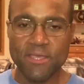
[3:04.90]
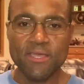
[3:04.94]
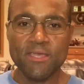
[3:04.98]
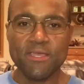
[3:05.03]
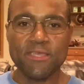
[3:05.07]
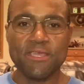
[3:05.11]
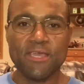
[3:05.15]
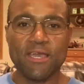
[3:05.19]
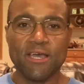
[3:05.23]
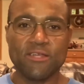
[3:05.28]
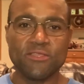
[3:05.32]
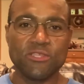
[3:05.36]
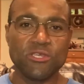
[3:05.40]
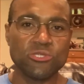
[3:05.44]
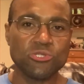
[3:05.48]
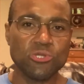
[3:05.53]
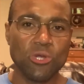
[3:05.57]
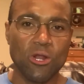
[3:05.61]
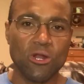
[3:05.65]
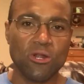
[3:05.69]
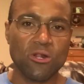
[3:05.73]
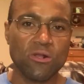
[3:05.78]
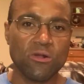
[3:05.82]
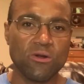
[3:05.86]
Yeah, in this
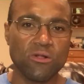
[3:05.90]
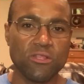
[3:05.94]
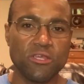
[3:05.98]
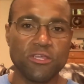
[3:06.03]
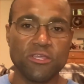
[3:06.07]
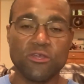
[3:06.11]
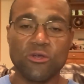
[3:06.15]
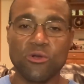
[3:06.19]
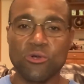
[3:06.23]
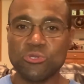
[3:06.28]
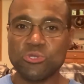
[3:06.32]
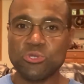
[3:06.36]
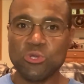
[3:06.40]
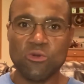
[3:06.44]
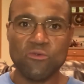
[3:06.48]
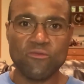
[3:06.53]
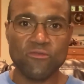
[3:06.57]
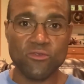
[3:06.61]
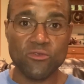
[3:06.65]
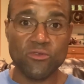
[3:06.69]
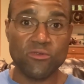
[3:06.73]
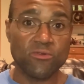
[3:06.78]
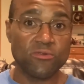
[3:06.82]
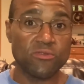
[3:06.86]
article, it goes
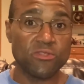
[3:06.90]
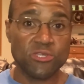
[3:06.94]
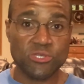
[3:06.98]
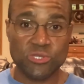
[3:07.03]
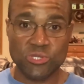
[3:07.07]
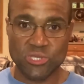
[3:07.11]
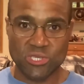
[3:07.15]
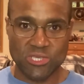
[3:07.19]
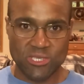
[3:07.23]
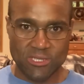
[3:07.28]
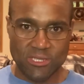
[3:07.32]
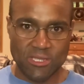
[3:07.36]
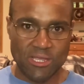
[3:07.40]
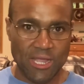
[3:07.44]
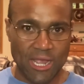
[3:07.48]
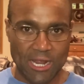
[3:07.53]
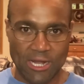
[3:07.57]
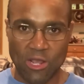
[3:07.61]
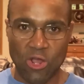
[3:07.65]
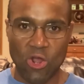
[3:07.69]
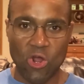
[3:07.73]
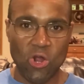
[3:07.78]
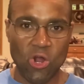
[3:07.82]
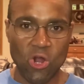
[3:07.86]
over this kind
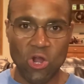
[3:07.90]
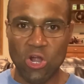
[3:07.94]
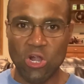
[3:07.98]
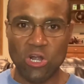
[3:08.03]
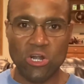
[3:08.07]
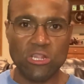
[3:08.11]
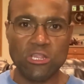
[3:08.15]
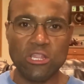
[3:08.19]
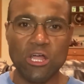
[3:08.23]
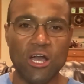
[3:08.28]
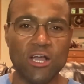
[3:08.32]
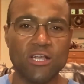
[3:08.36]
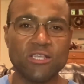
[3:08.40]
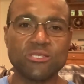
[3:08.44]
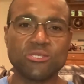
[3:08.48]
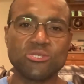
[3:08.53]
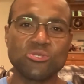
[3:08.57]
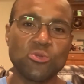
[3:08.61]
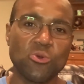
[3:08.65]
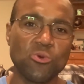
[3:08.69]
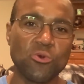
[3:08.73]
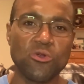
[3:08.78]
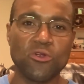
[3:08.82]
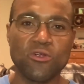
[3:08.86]
of hard luck
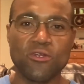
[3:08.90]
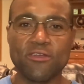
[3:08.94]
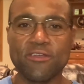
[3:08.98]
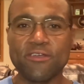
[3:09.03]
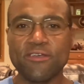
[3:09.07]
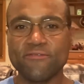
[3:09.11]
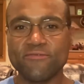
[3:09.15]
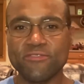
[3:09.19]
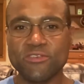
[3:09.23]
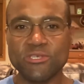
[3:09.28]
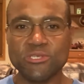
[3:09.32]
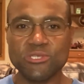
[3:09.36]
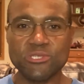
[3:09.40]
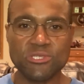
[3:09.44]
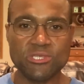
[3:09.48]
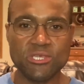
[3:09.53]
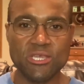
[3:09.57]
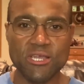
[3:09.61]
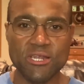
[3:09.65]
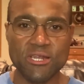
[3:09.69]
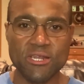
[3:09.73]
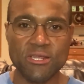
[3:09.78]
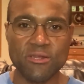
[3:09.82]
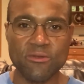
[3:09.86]
story of this
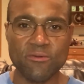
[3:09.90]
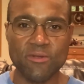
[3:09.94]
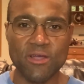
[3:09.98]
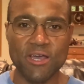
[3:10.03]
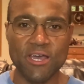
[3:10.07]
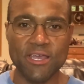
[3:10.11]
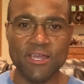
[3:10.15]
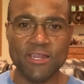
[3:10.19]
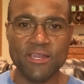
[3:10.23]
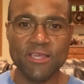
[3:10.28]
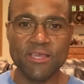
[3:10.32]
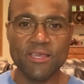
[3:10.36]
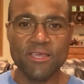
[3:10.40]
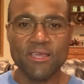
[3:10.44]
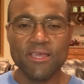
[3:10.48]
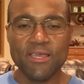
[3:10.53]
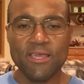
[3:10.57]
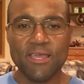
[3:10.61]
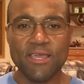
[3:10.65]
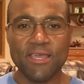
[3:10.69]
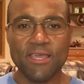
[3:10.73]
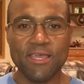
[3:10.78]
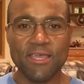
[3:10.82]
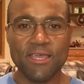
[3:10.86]
tenant, right?
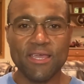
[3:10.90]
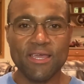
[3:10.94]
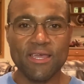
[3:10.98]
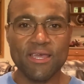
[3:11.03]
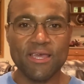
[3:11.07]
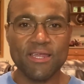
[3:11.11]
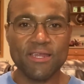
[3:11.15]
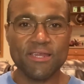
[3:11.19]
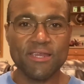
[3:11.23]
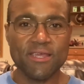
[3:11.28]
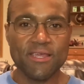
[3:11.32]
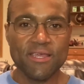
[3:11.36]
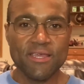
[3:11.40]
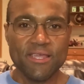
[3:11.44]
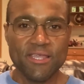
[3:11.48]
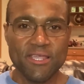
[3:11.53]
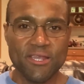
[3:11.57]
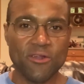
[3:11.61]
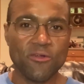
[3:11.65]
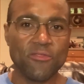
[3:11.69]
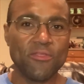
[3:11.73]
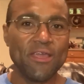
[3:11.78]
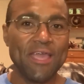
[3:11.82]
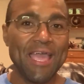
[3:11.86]
And, you
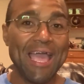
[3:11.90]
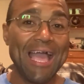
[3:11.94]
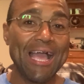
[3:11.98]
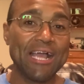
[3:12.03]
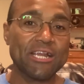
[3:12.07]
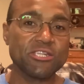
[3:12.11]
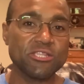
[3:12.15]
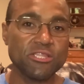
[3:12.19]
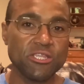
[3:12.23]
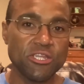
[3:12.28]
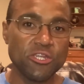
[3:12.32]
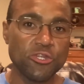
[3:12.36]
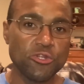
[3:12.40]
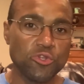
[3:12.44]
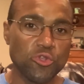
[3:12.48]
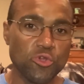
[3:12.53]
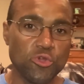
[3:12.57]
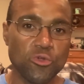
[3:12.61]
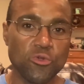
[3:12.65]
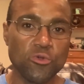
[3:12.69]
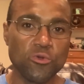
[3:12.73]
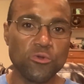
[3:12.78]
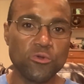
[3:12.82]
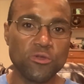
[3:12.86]
know, they actually
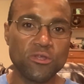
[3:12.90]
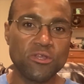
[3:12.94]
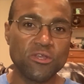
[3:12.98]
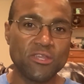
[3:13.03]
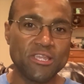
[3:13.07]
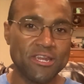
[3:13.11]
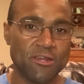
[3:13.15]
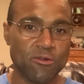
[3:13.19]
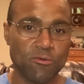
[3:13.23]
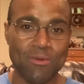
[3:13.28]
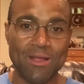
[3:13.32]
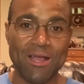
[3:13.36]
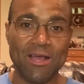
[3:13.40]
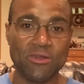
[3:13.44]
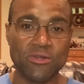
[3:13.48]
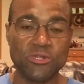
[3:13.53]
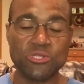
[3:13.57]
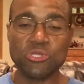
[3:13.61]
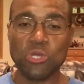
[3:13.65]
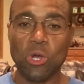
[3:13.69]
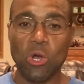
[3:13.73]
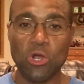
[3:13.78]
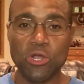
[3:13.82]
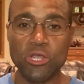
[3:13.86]
do get around to
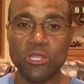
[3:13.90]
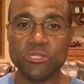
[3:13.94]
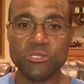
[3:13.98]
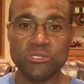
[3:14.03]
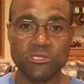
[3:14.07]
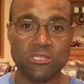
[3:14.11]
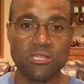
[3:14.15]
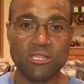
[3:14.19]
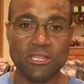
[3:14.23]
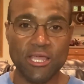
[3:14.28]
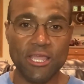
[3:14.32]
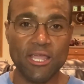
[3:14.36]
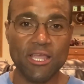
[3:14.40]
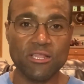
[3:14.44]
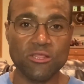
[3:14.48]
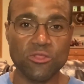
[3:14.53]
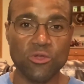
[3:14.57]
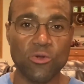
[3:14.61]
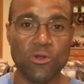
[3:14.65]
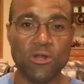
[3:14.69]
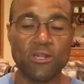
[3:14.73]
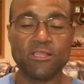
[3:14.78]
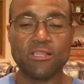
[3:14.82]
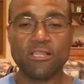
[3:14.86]
talking to the
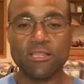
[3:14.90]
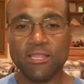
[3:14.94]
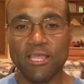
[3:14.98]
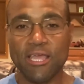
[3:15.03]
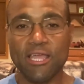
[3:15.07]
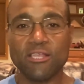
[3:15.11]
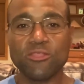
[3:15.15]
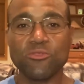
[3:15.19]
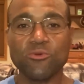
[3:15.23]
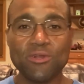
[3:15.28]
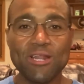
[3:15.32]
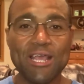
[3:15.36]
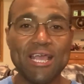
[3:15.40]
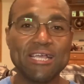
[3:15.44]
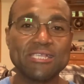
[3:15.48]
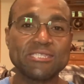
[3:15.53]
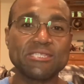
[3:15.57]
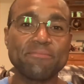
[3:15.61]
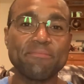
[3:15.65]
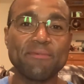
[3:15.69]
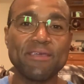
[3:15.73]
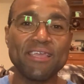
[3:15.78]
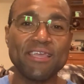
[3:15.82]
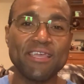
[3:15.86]
landlord, and the landlord has
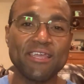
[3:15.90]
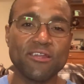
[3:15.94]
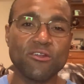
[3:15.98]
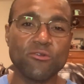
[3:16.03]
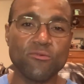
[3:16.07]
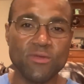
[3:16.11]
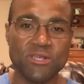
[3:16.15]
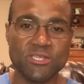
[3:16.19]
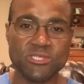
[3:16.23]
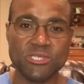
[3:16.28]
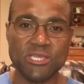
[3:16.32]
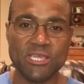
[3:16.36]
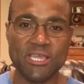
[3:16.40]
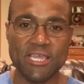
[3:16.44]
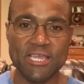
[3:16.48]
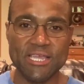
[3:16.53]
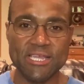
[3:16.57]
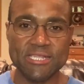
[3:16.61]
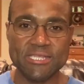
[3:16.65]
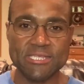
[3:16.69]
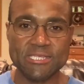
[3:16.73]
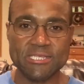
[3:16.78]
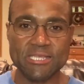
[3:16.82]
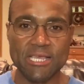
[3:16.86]
some interesting
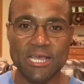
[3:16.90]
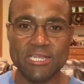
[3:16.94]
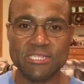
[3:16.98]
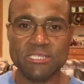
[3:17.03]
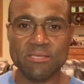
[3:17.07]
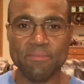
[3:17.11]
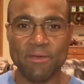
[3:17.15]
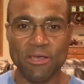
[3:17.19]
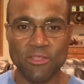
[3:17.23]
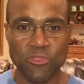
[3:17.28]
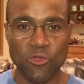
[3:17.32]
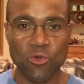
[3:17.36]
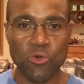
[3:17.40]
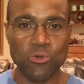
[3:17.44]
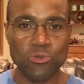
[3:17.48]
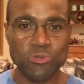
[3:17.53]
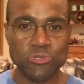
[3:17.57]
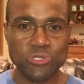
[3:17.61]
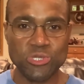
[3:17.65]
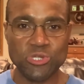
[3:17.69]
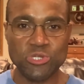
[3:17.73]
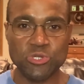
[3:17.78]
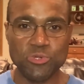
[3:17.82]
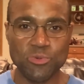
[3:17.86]
insights about the whole
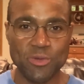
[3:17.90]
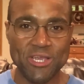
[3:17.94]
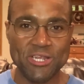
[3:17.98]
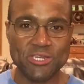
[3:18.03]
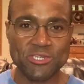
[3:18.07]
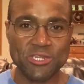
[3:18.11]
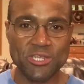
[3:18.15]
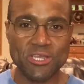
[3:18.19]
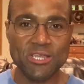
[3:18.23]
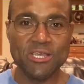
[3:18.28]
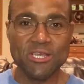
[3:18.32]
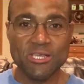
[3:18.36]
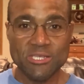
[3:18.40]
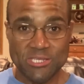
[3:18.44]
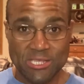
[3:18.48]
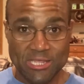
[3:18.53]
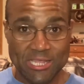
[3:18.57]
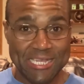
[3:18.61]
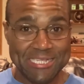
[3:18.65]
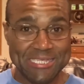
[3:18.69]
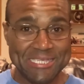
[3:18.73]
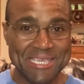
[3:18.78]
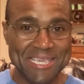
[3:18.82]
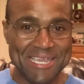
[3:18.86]
situation. So
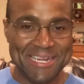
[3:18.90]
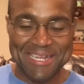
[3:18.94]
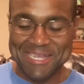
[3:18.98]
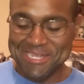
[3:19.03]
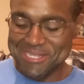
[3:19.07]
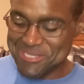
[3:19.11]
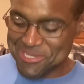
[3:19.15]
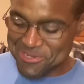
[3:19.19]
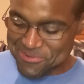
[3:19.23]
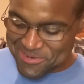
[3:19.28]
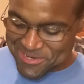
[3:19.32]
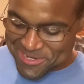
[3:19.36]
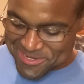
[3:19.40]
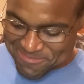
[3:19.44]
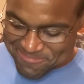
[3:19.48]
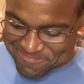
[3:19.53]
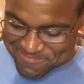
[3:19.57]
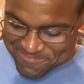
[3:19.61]
let's get into it.